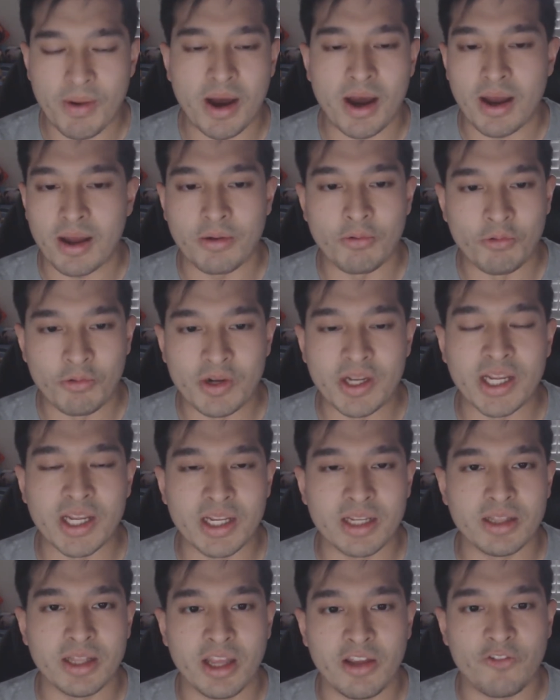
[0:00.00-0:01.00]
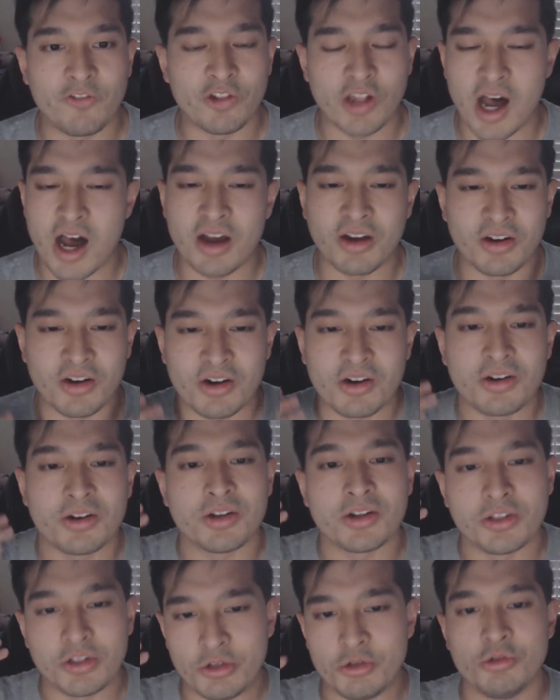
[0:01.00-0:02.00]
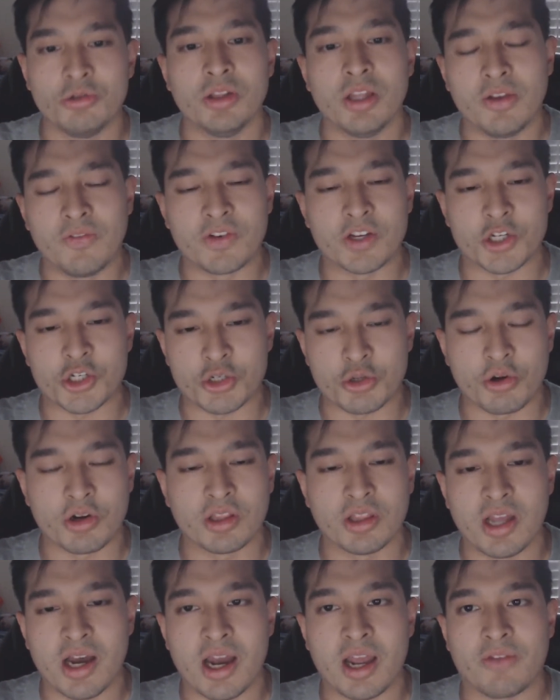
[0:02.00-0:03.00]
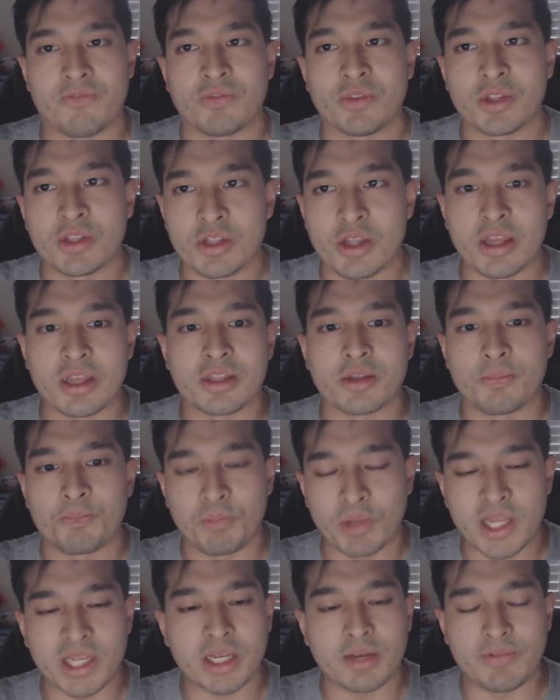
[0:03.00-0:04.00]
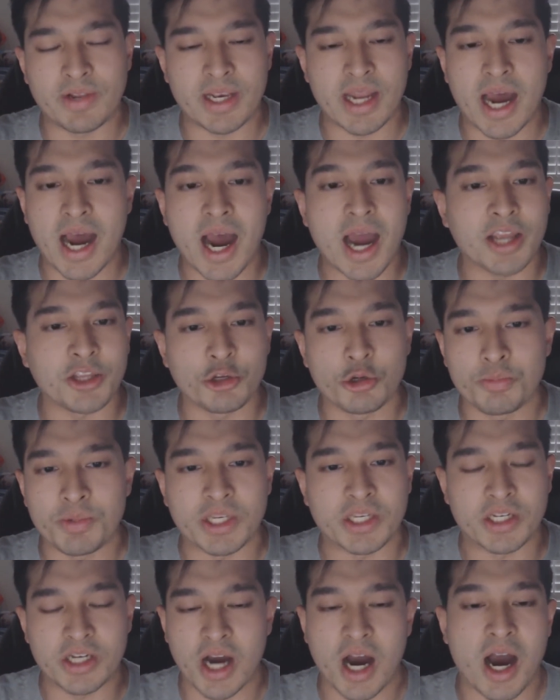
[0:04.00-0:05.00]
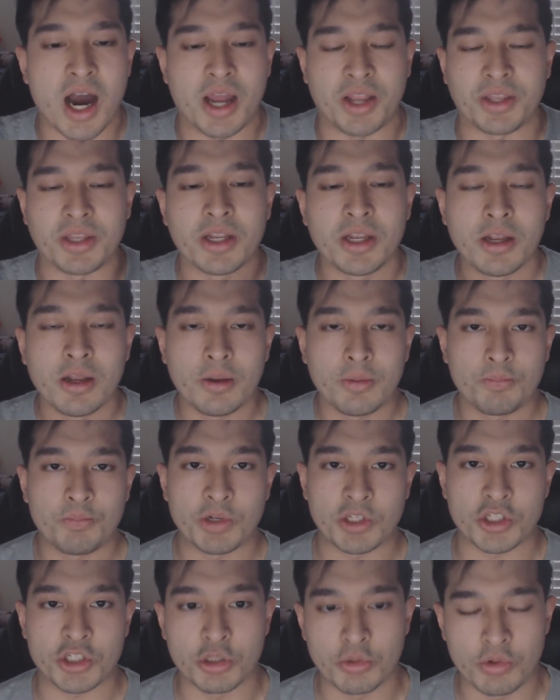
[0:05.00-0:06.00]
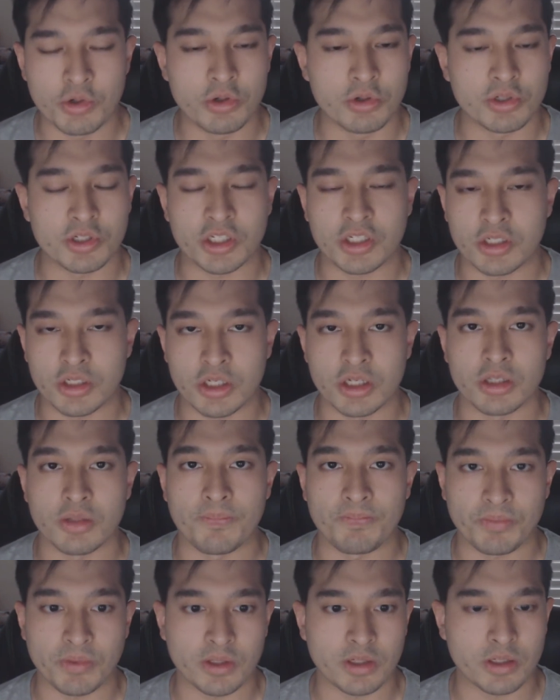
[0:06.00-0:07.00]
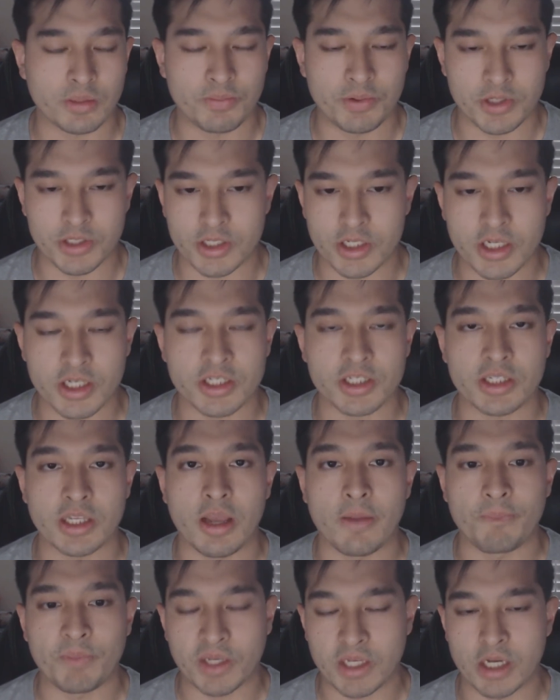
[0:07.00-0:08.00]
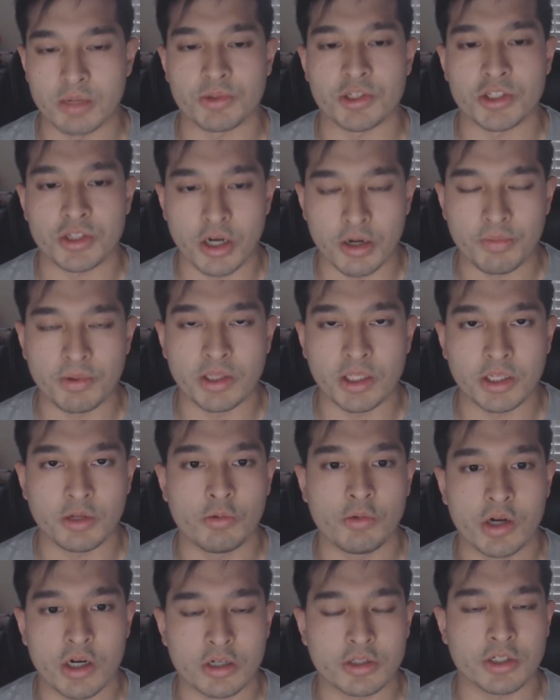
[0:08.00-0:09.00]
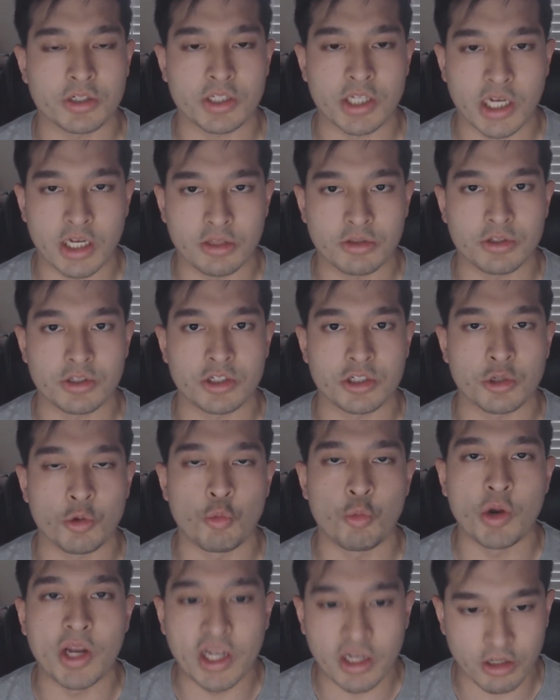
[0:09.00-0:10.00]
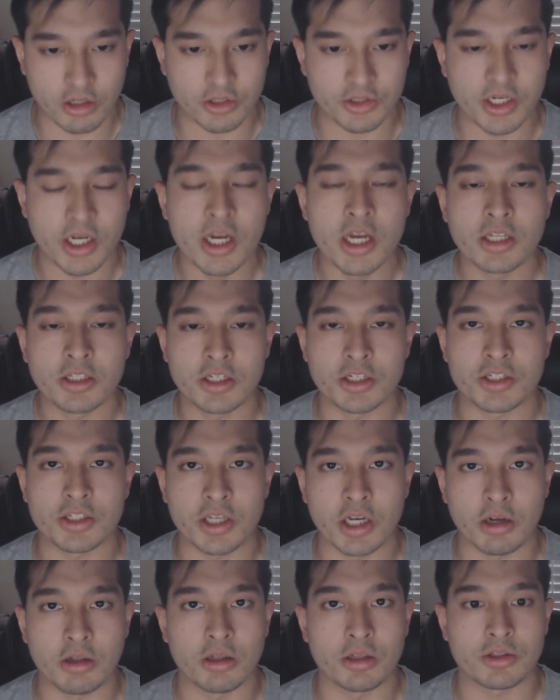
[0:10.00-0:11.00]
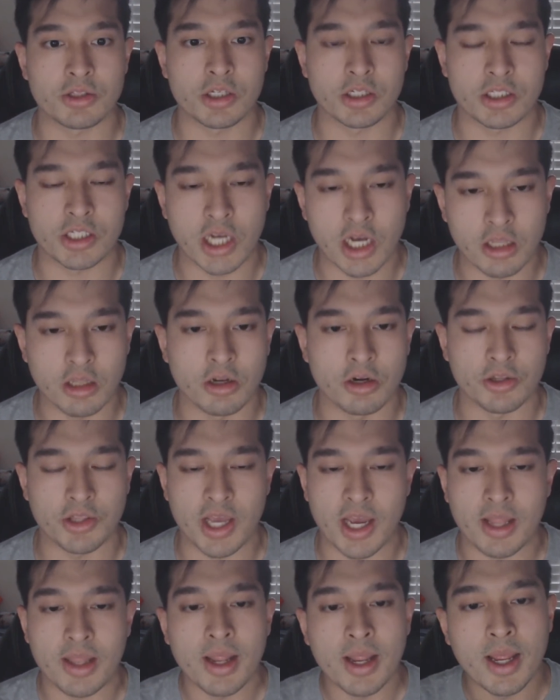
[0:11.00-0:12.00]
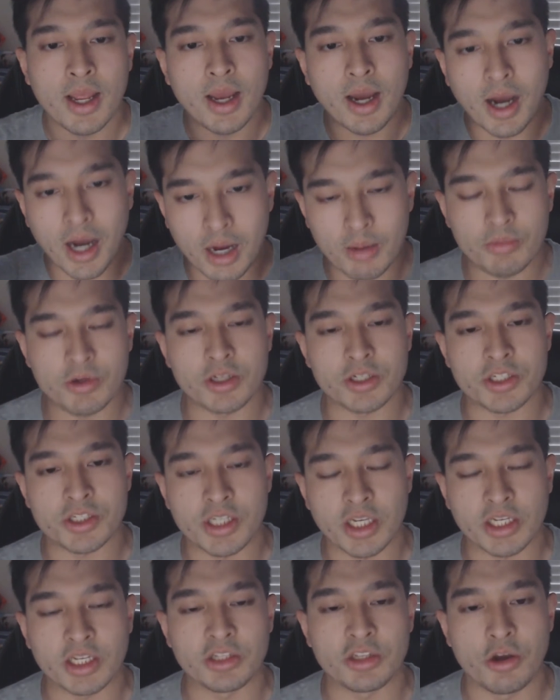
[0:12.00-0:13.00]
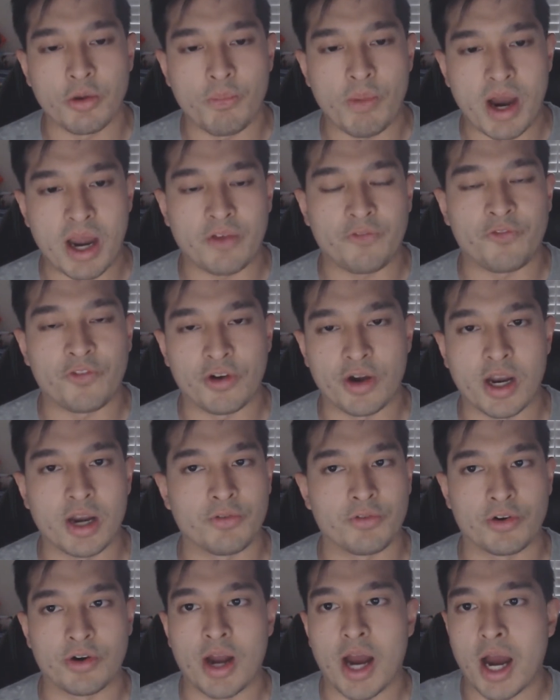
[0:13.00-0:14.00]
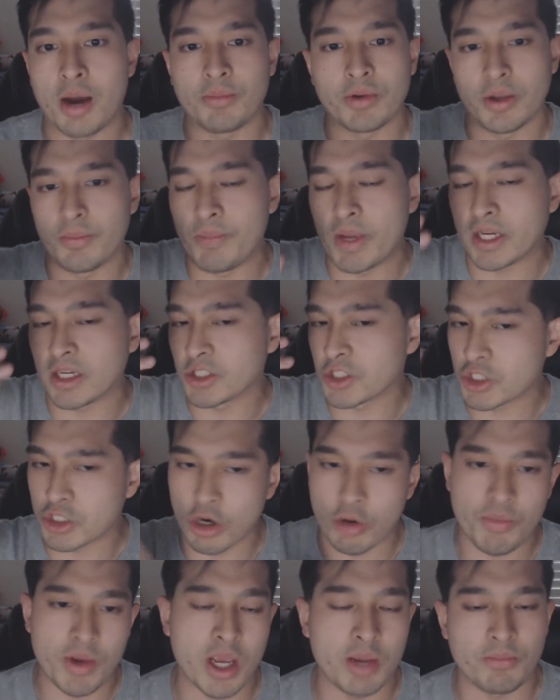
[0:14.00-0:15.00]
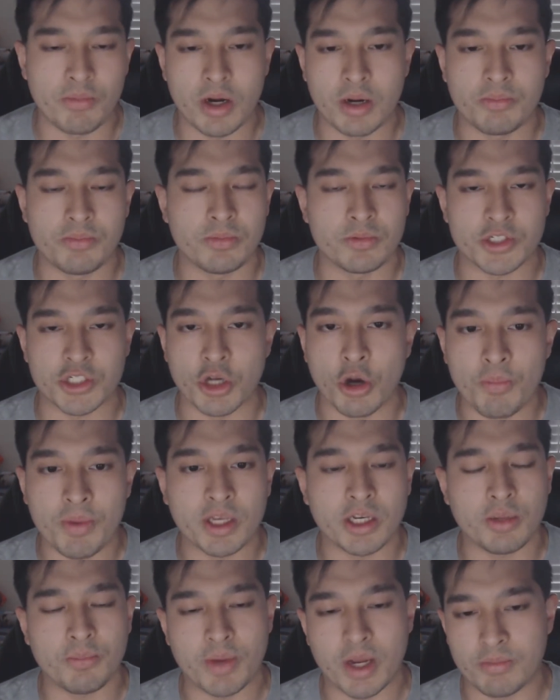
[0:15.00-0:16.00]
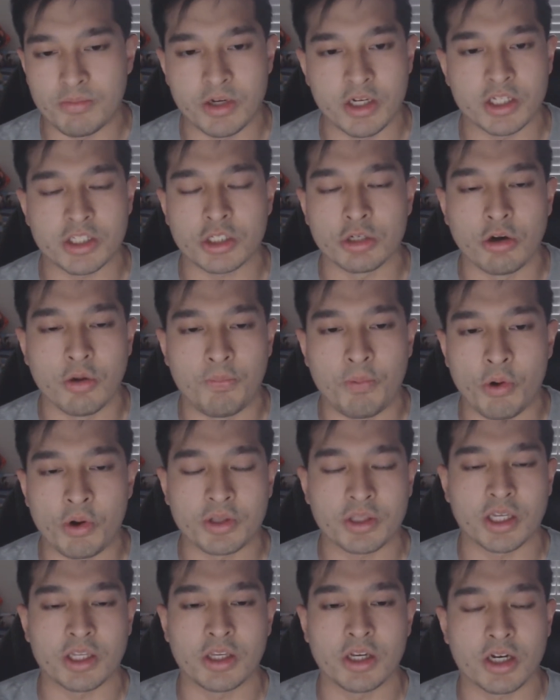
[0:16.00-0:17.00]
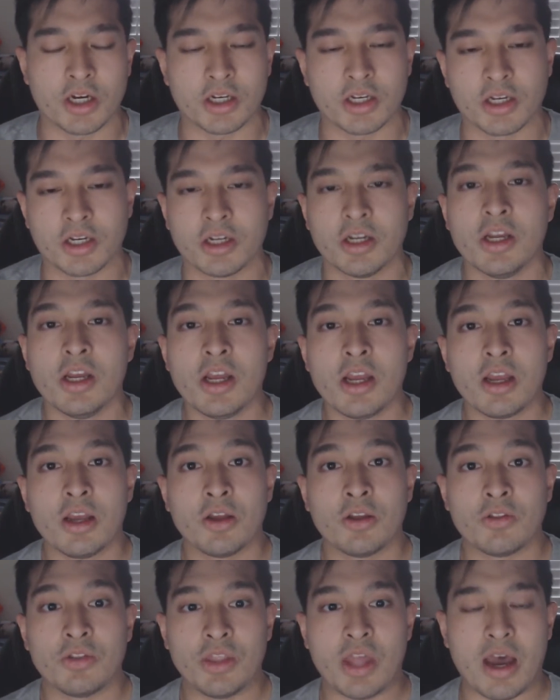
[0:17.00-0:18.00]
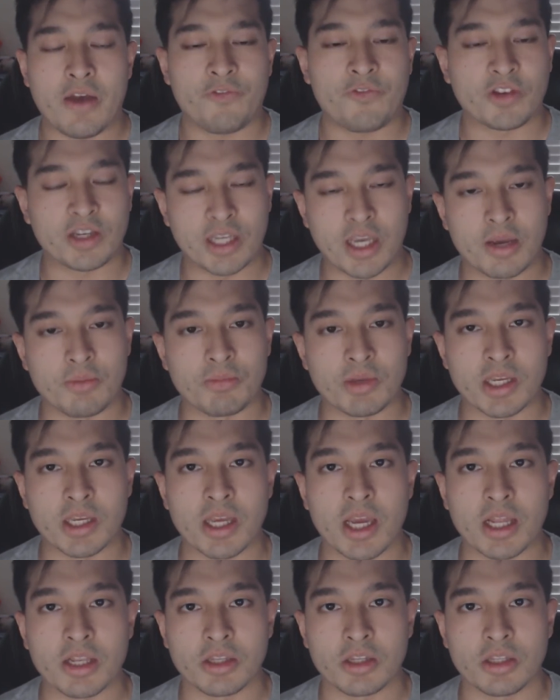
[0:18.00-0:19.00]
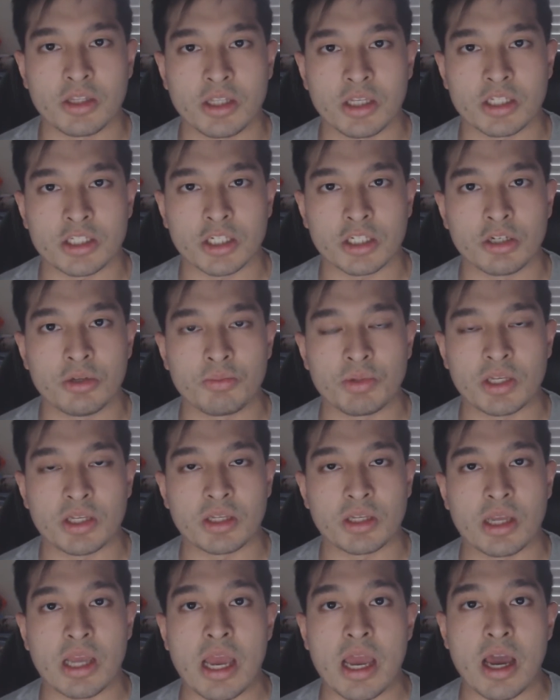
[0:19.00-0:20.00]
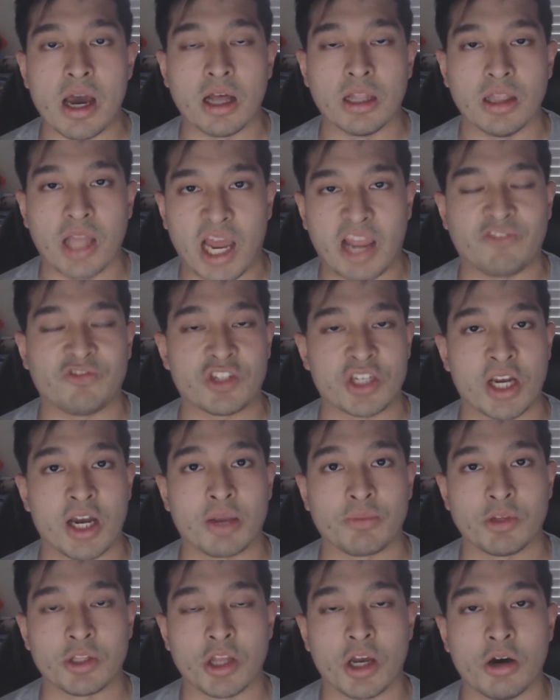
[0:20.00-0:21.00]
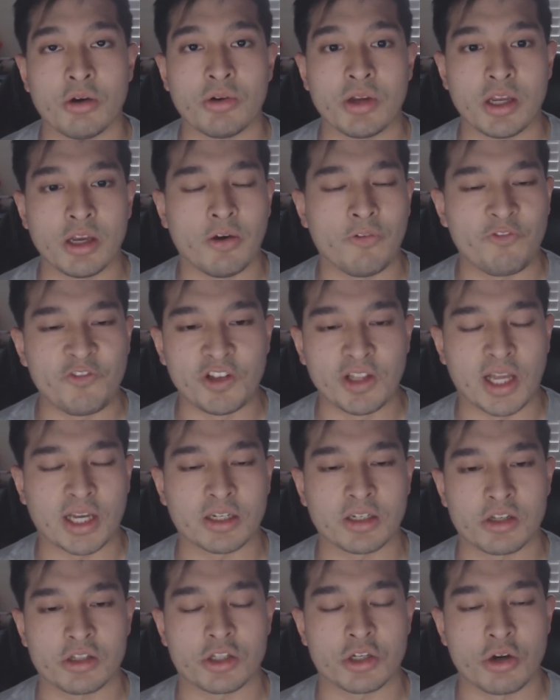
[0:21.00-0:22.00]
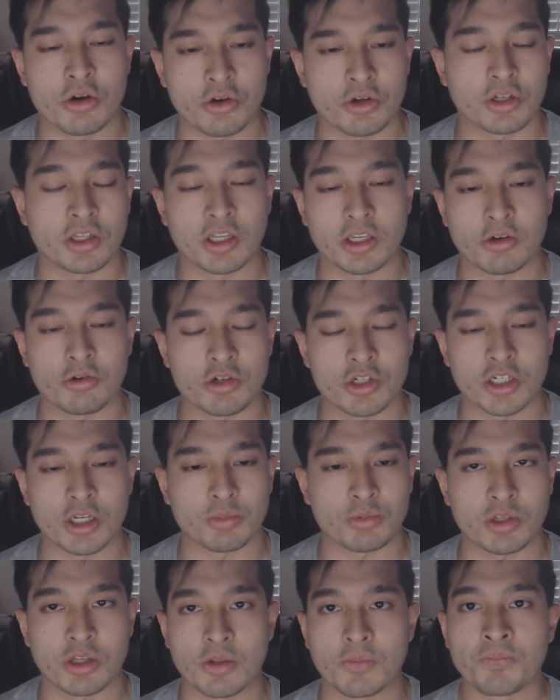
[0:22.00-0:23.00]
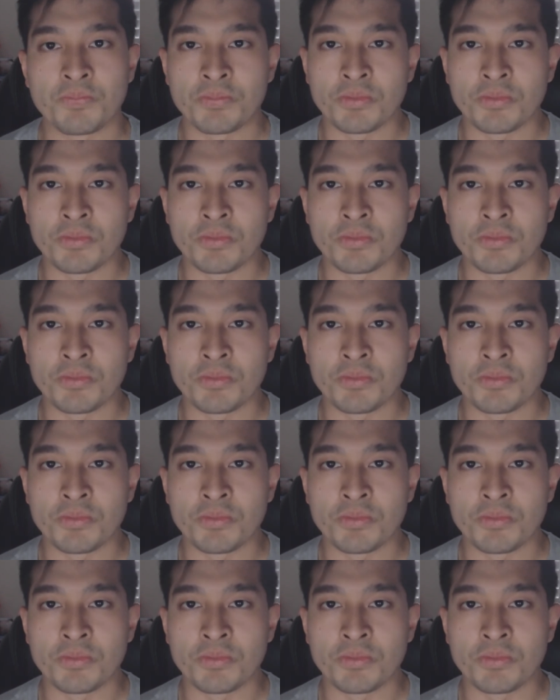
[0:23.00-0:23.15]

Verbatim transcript: We live longer. You live in a short life. In the blink of an eye, you'll be gone. But Subaru c- persists and becomes stubbornly weird to tell, willed to tell to tell her that I'm gonna stick in your mind forever. I'm gonna make so many mem- so many memories to a point that you're gonna not forget me, and it's gonna be a lifetime, you know? It'll feel like an eternity or something.